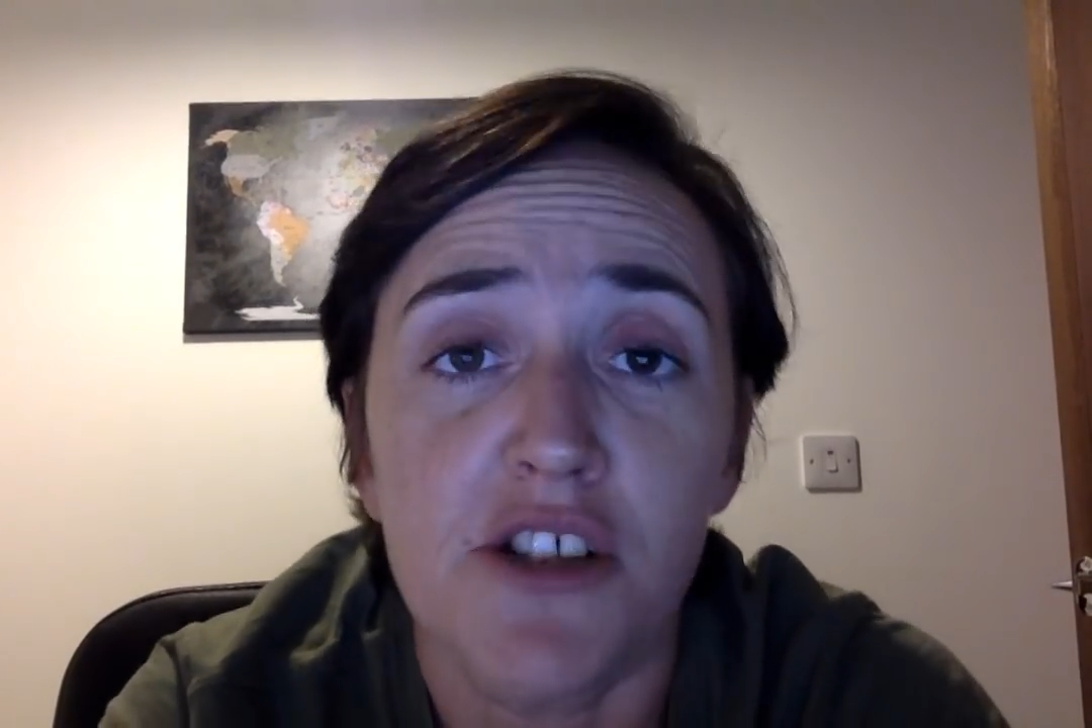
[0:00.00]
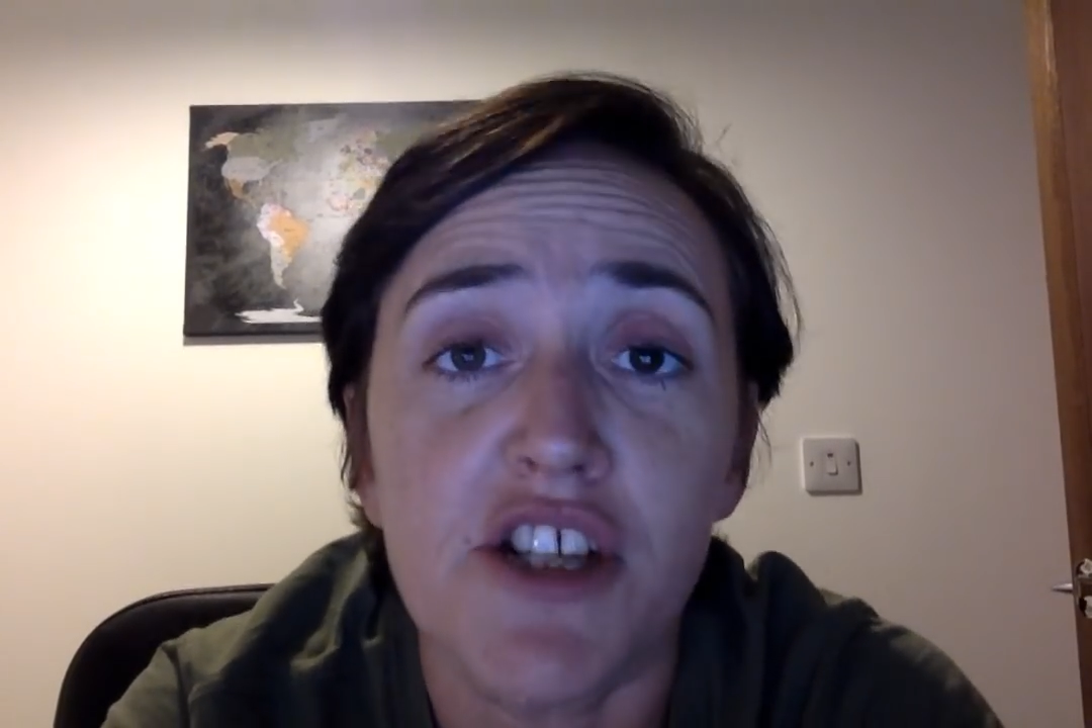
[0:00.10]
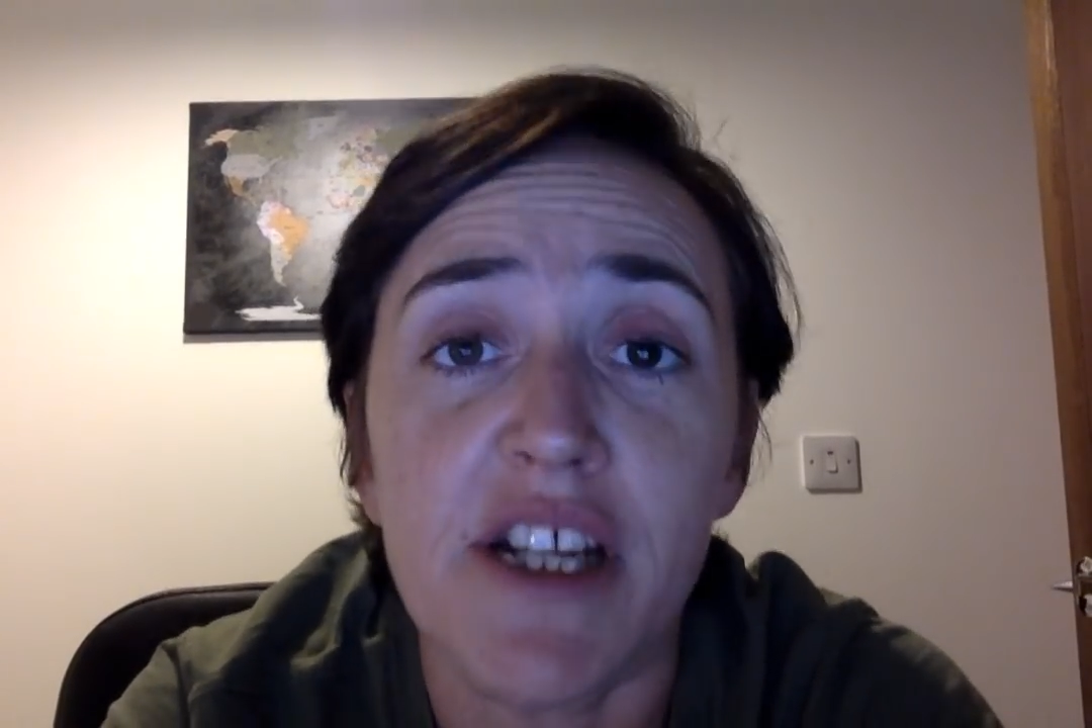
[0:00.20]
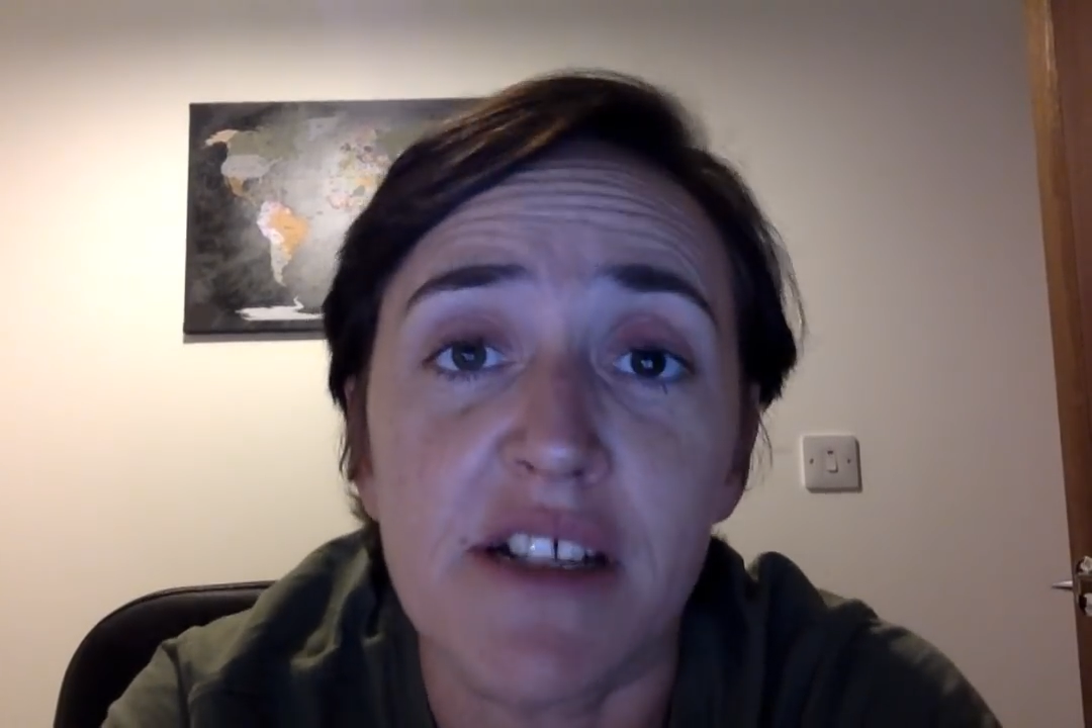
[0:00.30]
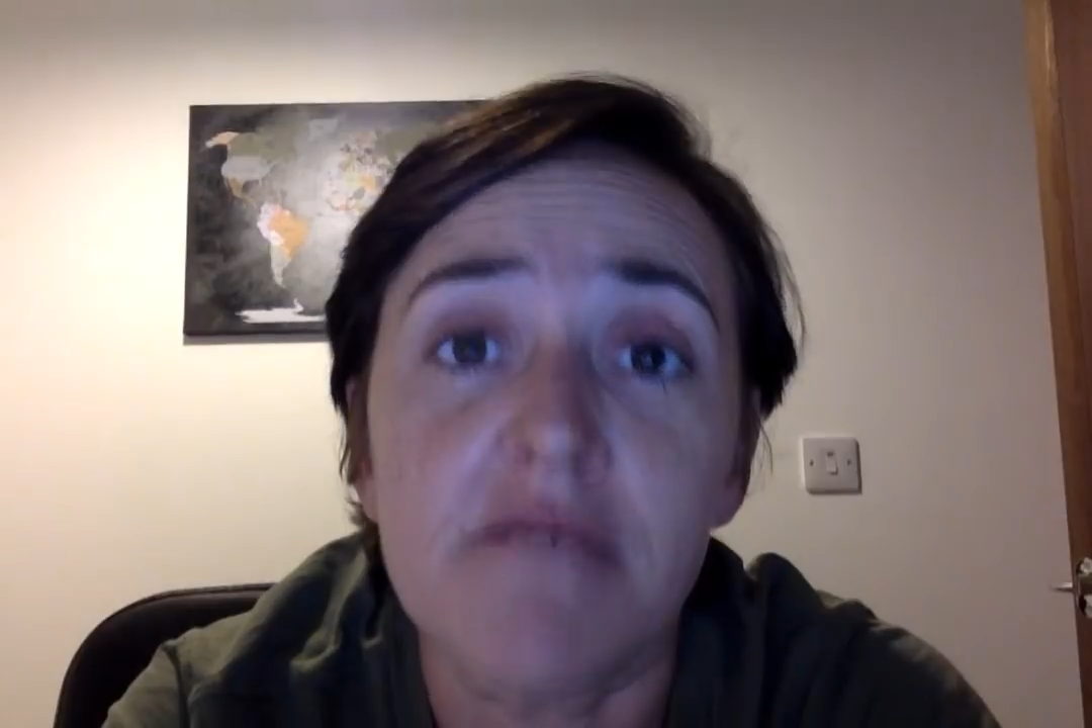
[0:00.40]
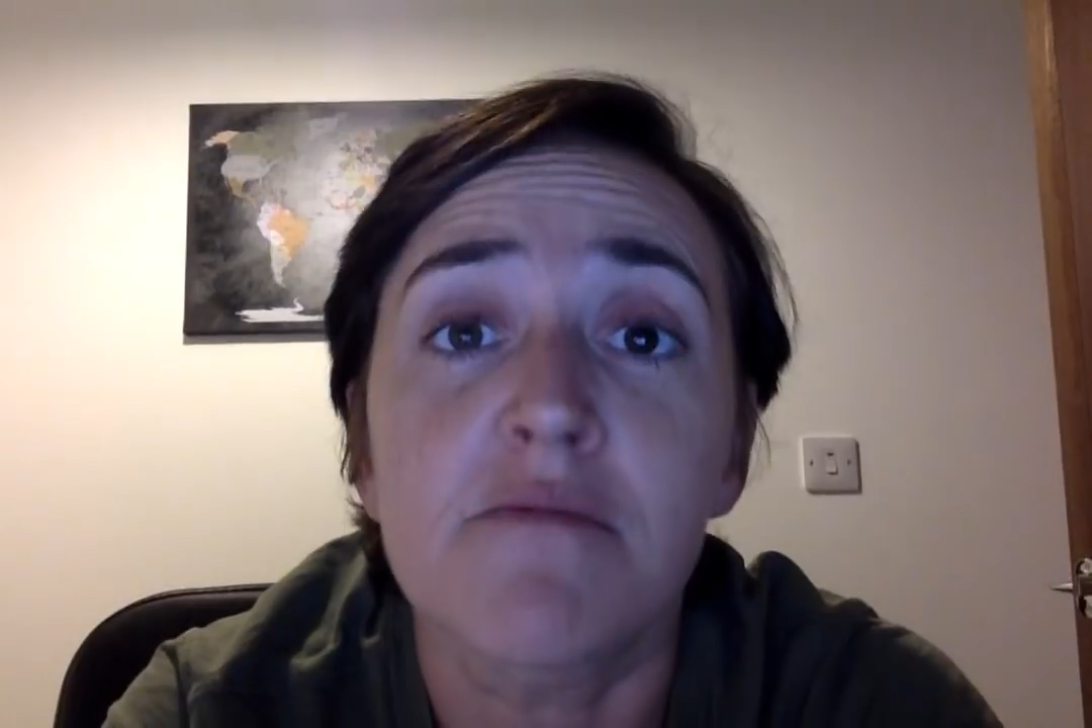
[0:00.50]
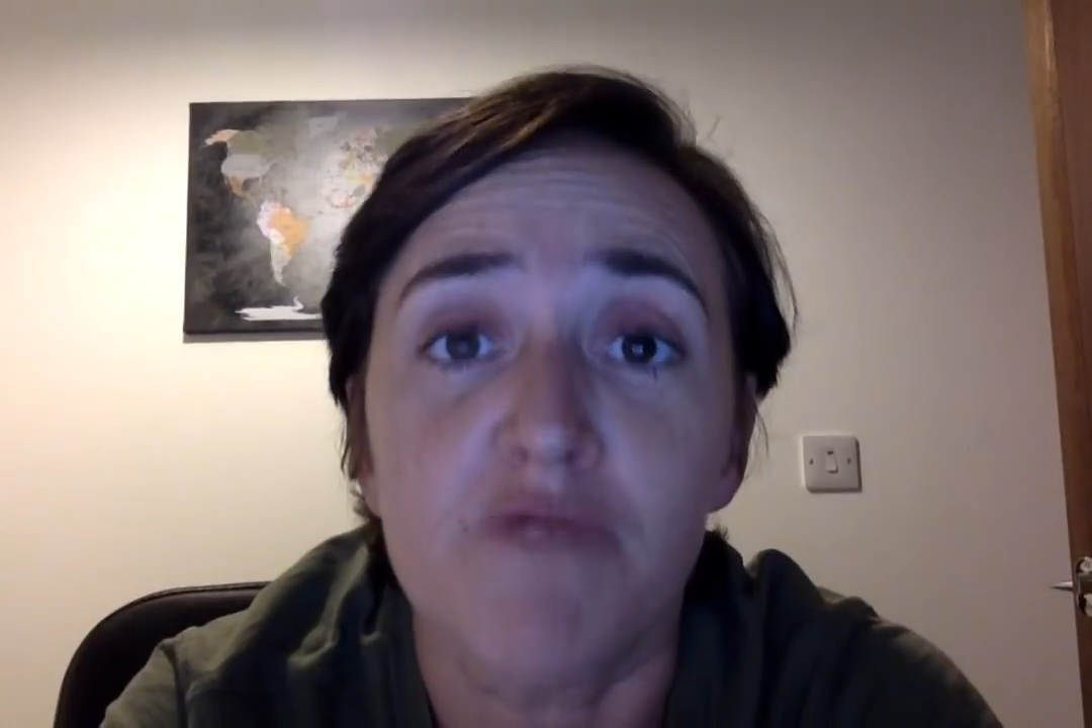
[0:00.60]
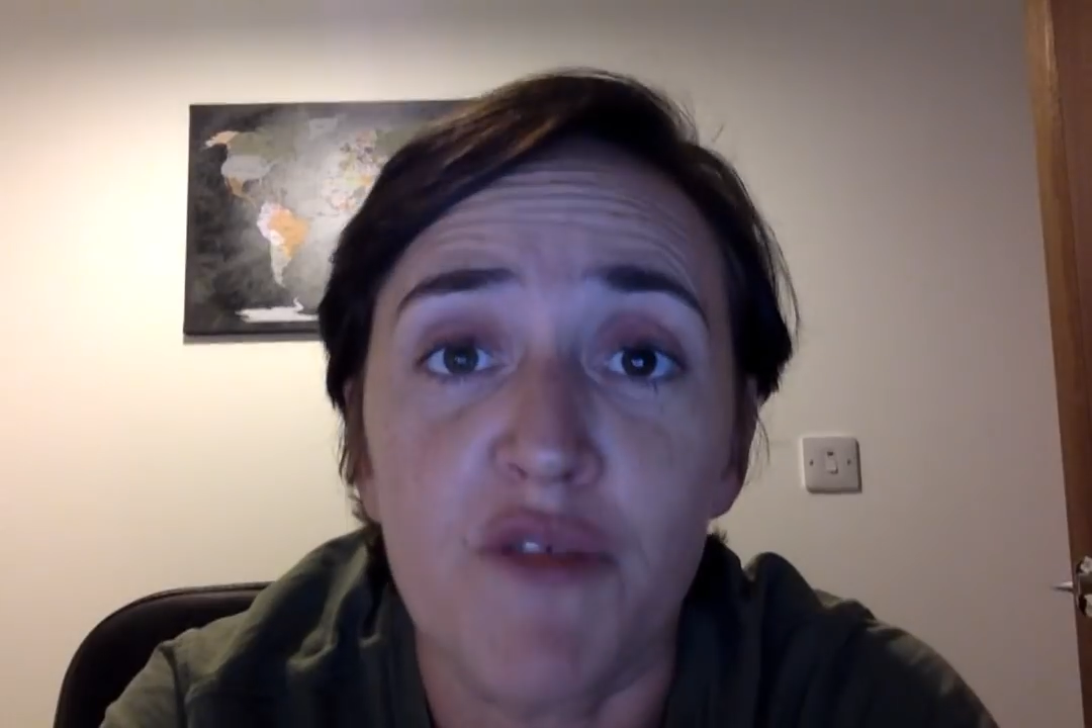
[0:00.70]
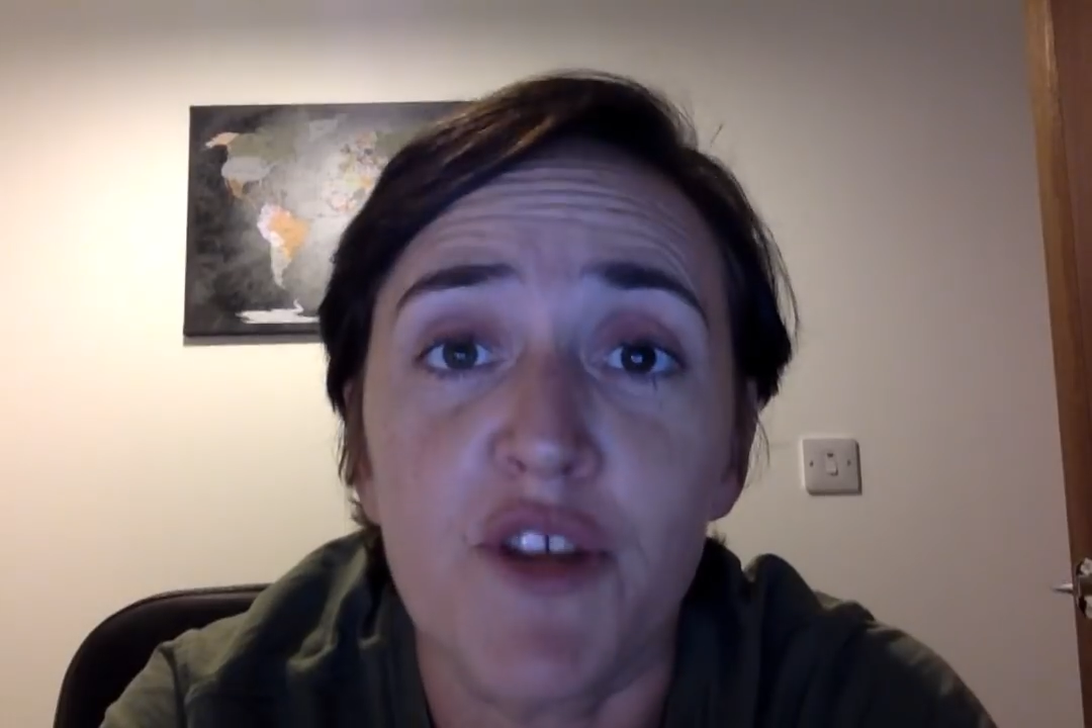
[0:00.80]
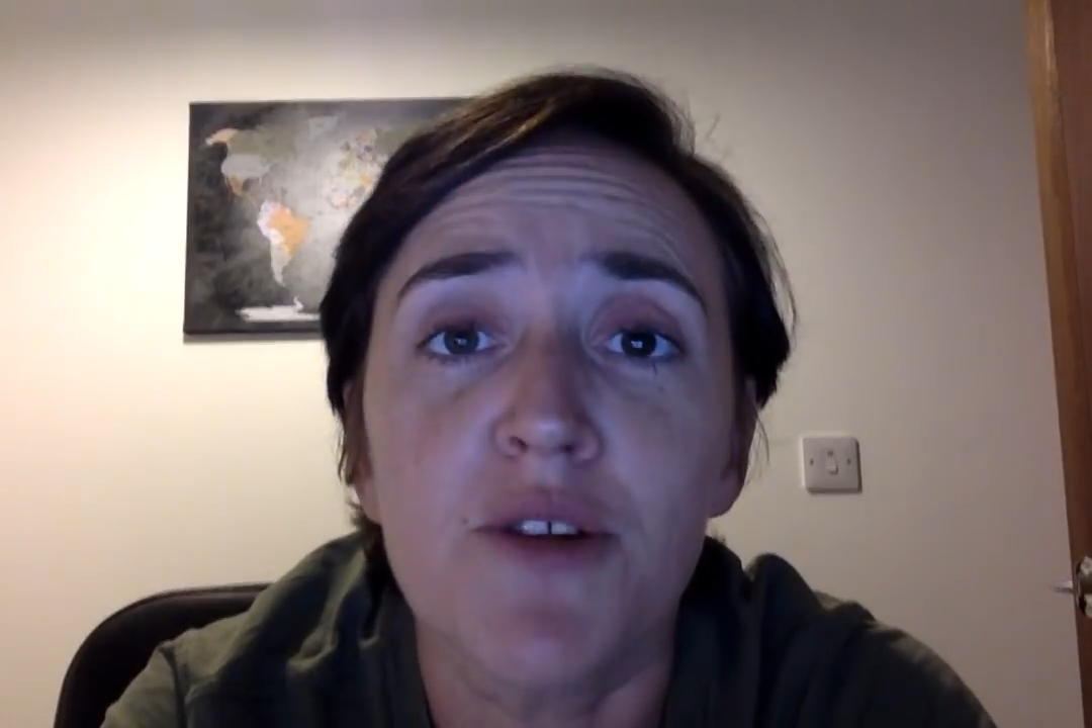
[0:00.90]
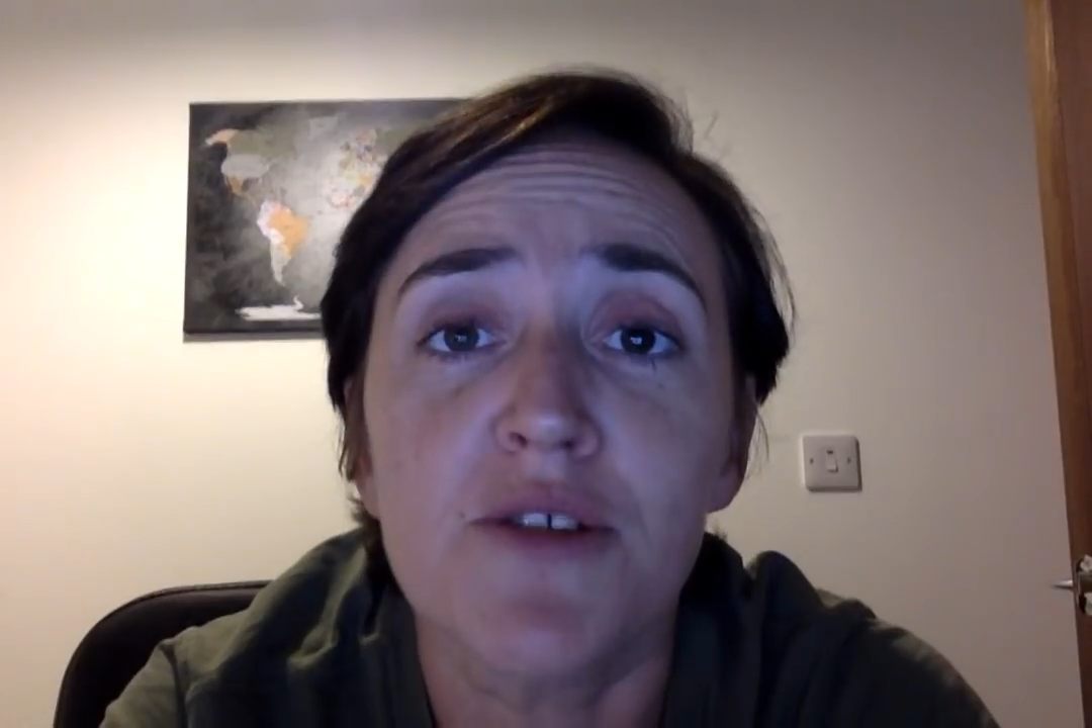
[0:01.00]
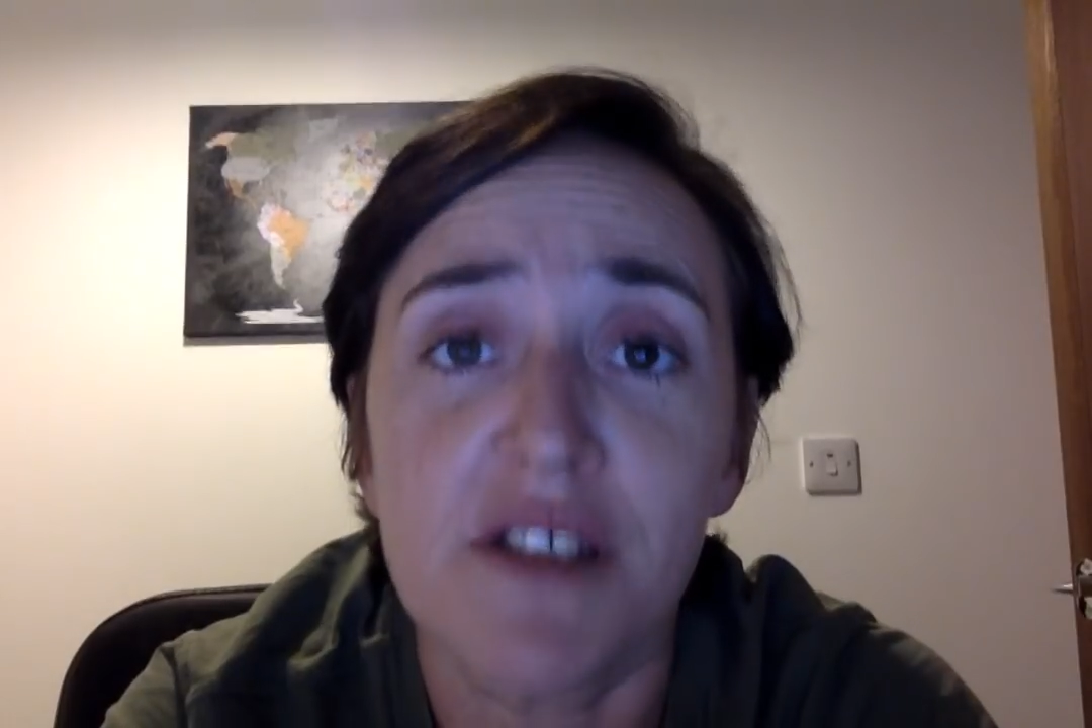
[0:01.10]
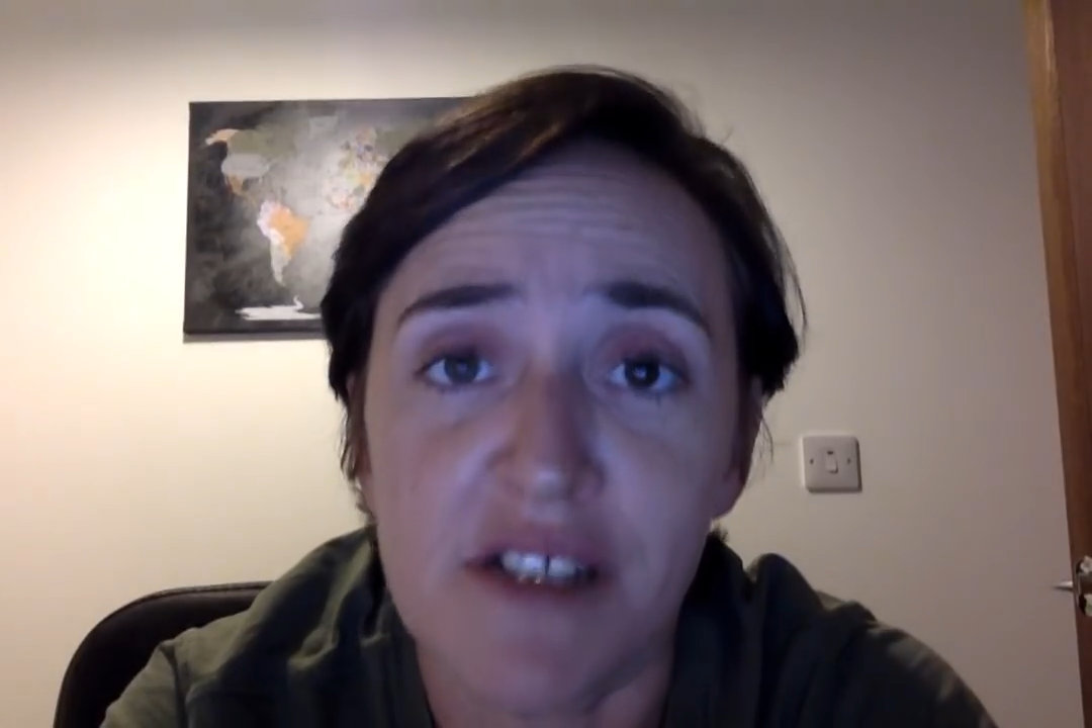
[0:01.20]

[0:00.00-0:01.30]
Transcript: she can refuse